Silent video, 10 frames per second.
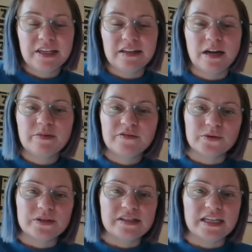The number
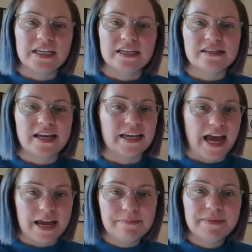fluency is a
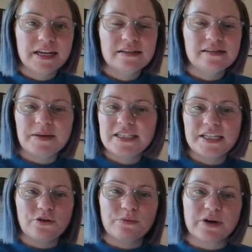game, something to
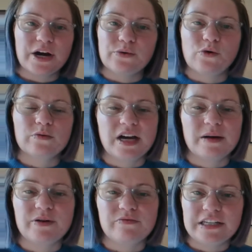get your brain warmed up
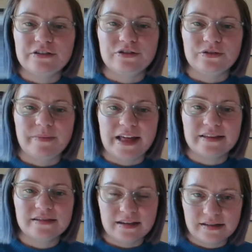and ready to do the
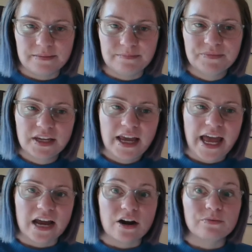maths lesson.
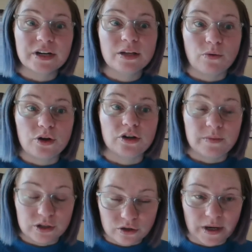And I really want you to
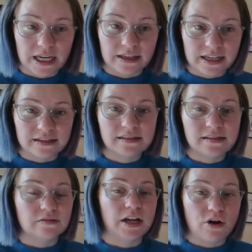be doing these
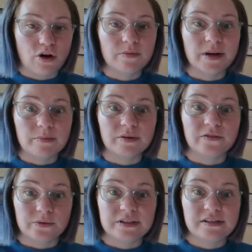still at home, number
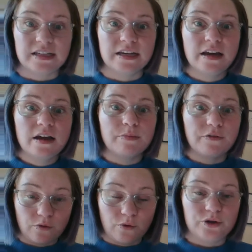fluency,
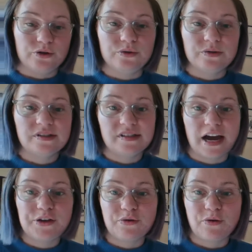before you
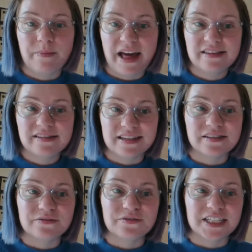start your maths
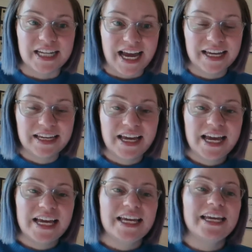lesson for the day.
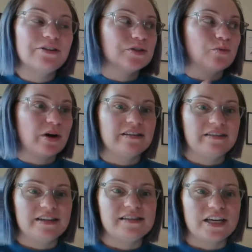Here is one of the
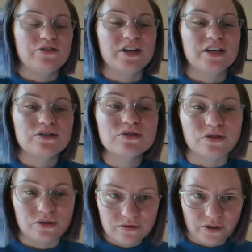things that you can
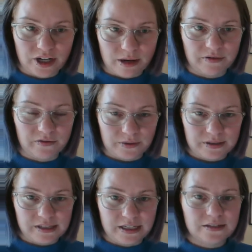do for your number
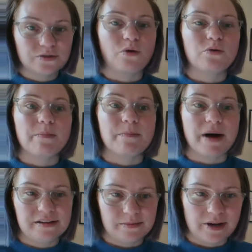fluency. It's called
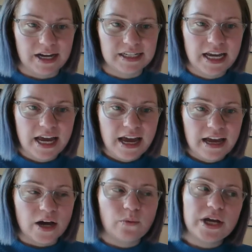Mastermind.
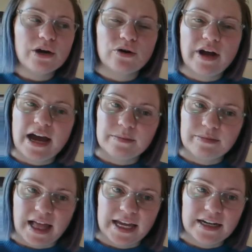Now, we all know how to
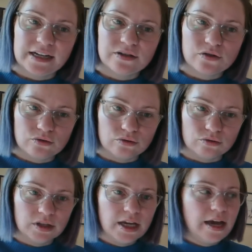play it at
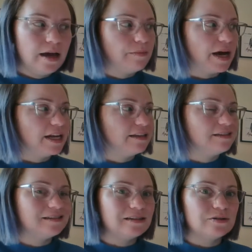school, but this
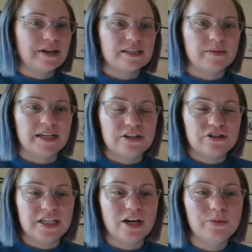is a little explanation
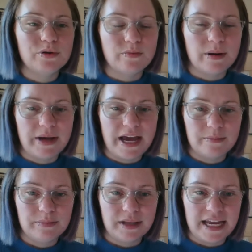to help you remember how to
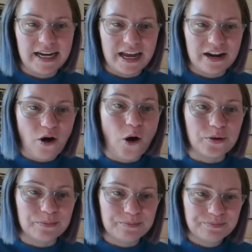play it at home.